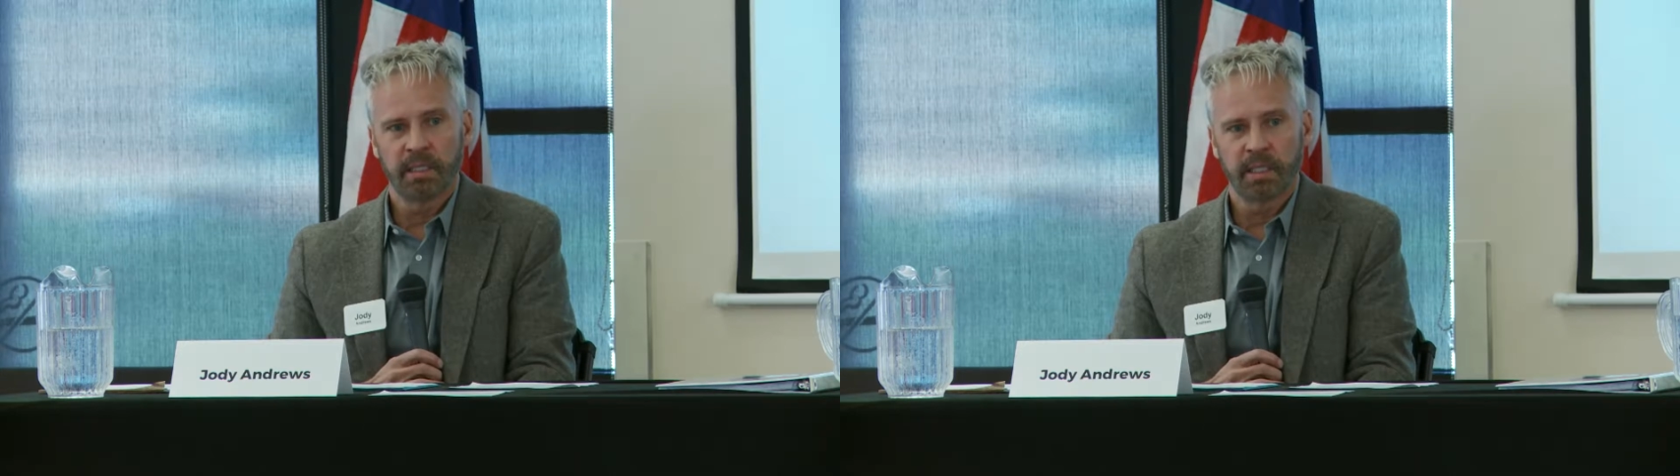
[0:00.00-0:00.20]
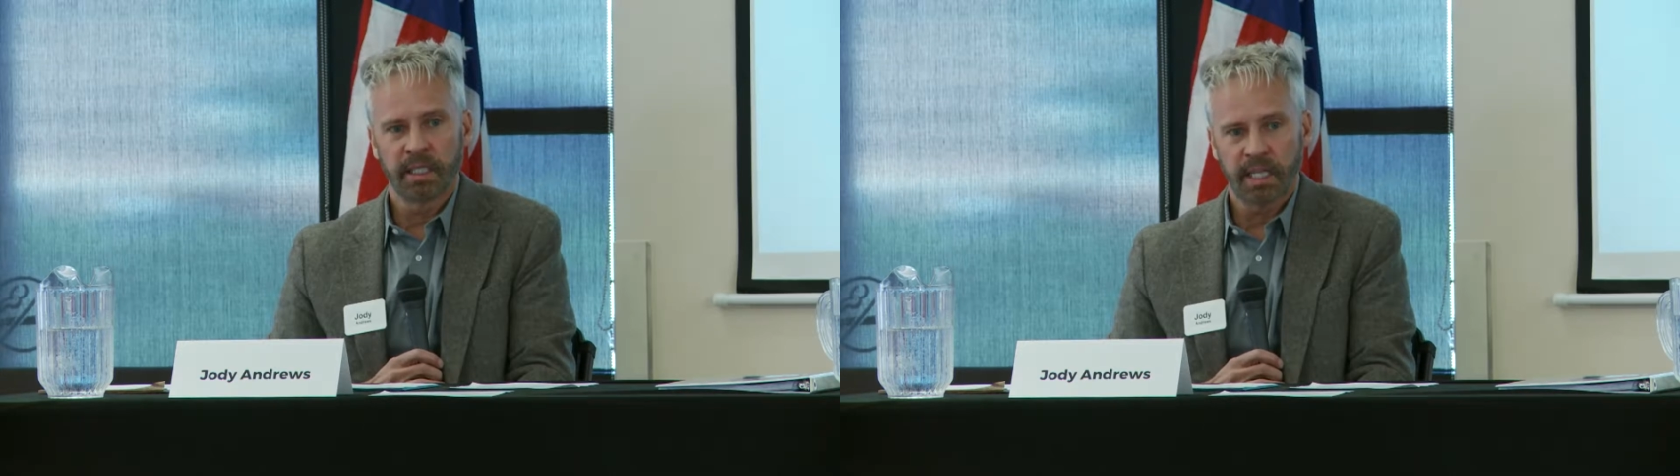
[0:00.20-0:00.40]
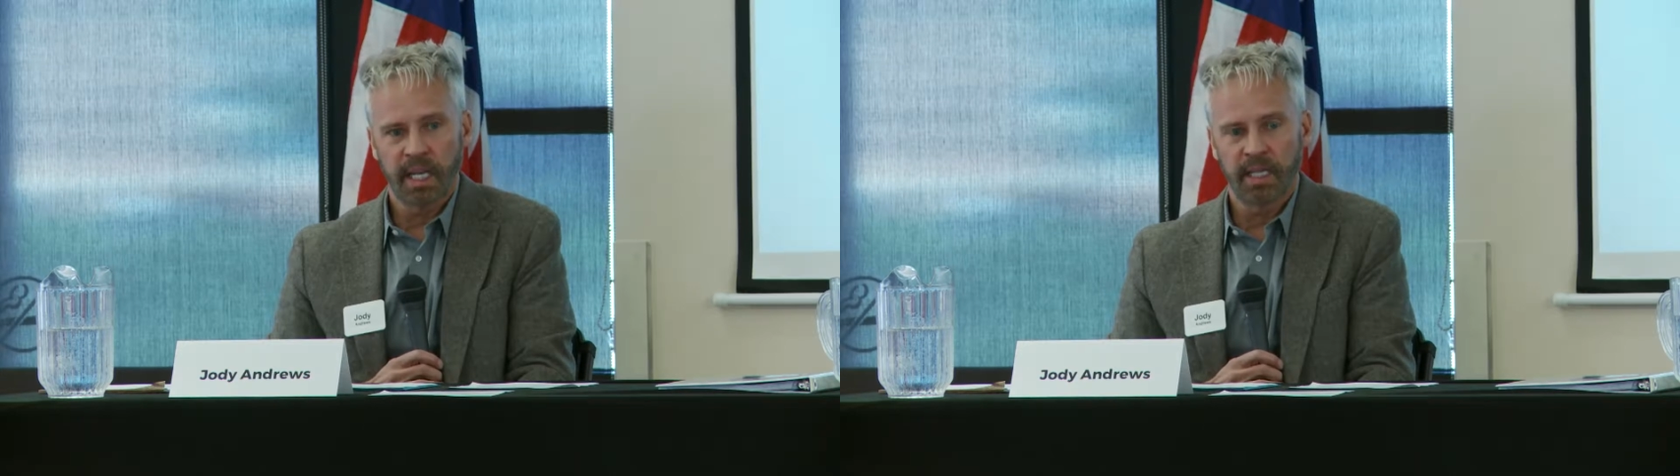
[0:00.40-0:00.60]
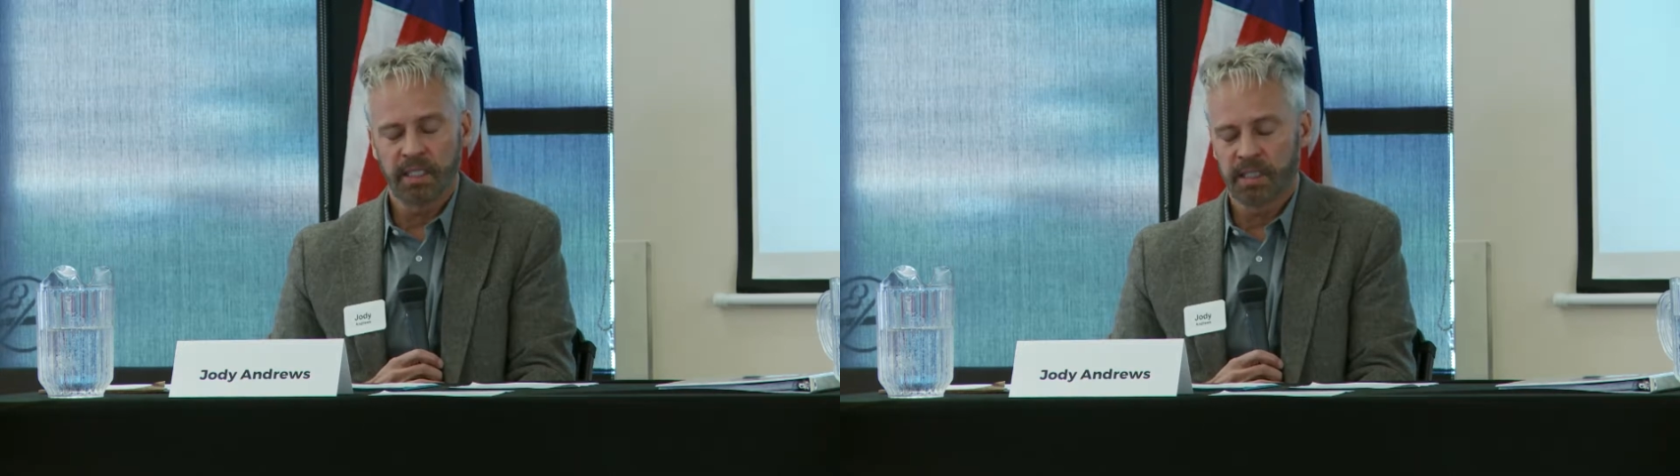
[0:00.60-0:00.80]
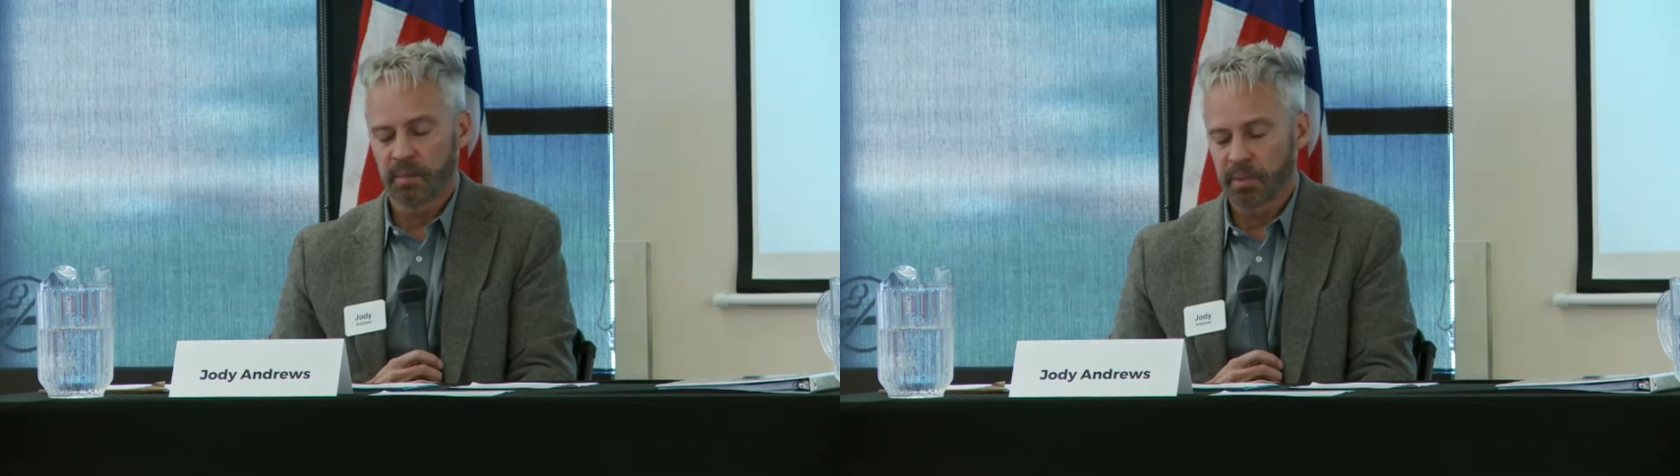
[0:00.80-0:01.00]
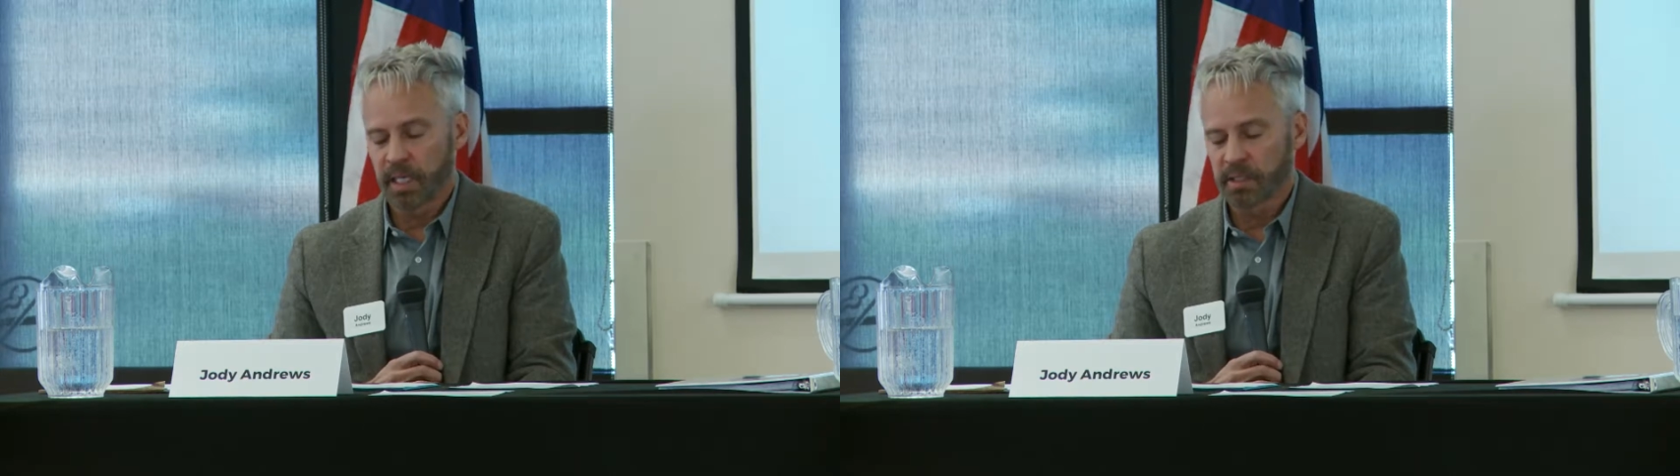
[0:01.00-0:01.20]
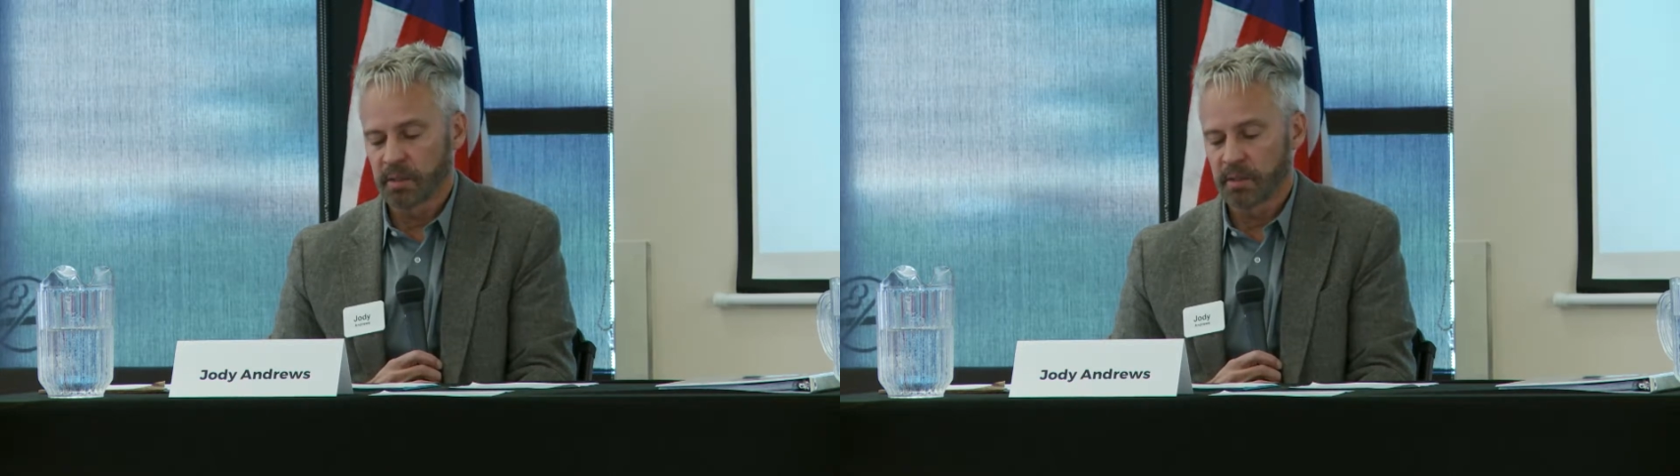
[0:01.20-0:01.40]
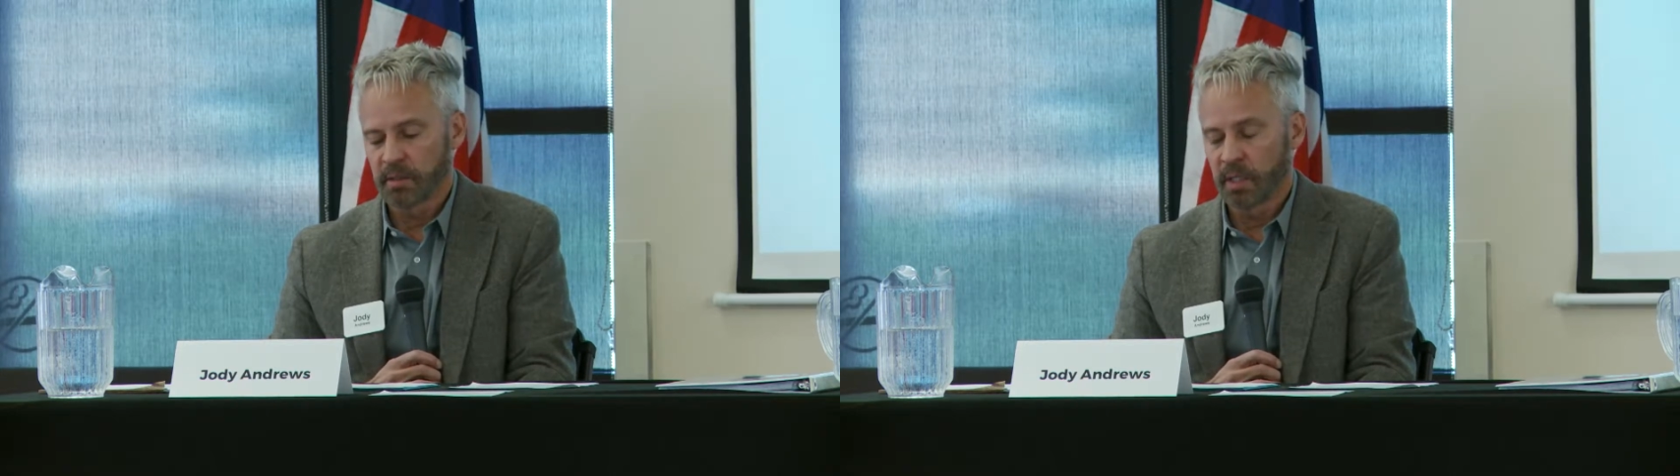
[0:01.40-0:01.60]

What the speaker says: engaged and present